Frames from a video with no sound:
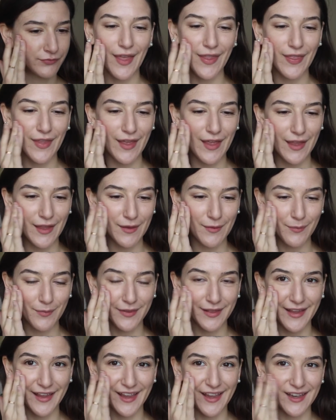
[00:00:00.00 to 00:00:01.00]
And then
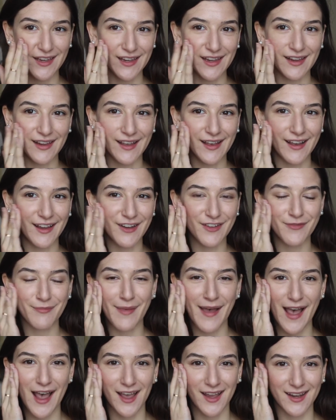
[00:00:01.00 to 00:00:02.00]
blend in kind of
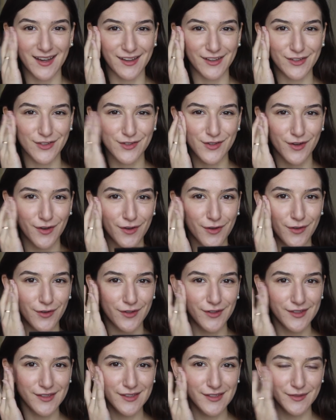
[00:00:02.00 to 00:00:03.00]
padding
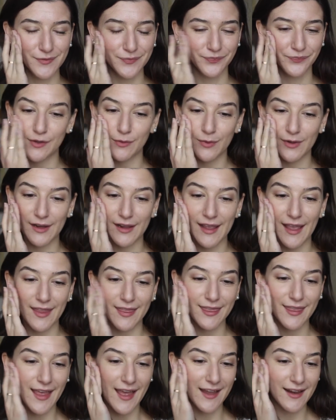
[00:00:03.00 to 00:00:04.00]
circles. You want to
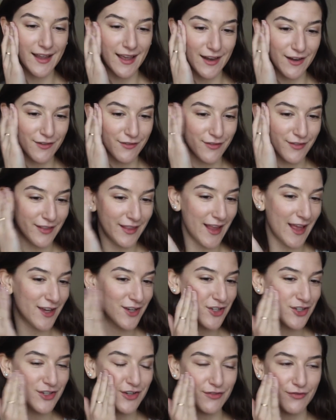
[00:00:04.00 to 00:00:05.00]
get that kind of
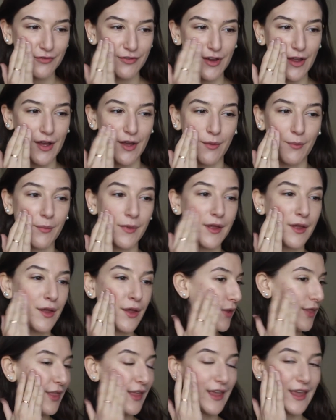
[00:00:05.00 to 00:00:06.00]
flushed from
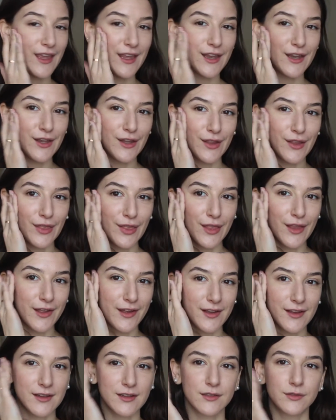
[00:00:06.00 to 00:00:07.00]
within
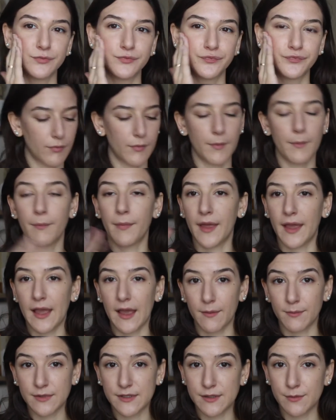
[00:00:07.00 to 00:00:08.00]
look. And pick
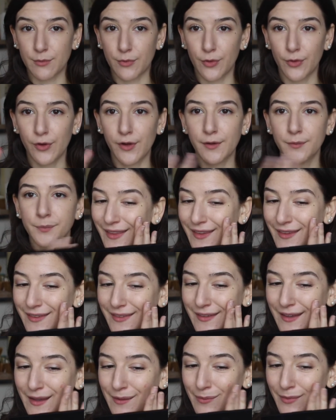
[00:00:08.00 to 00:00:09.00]
up some more. And the
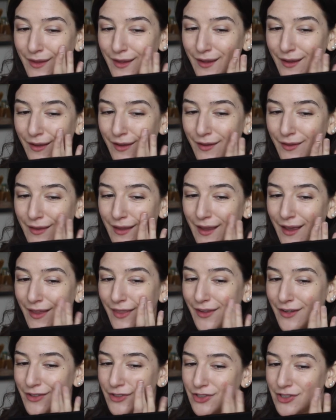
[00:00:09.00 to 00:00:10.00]
same thing on the
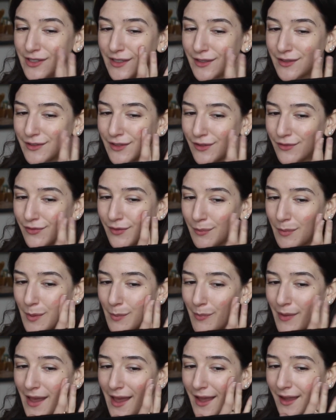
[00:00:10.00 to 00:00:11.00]
other cheek. So from the
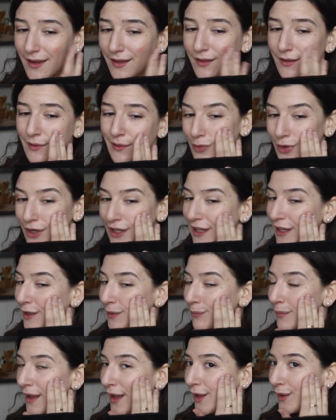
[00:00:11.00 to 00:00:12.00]
back,
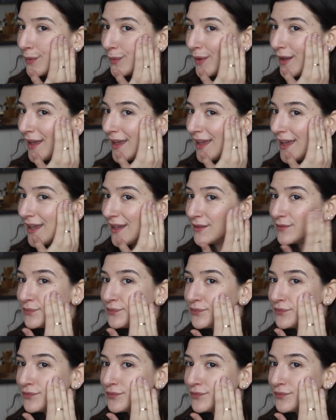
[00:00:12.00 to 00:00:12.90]
working my way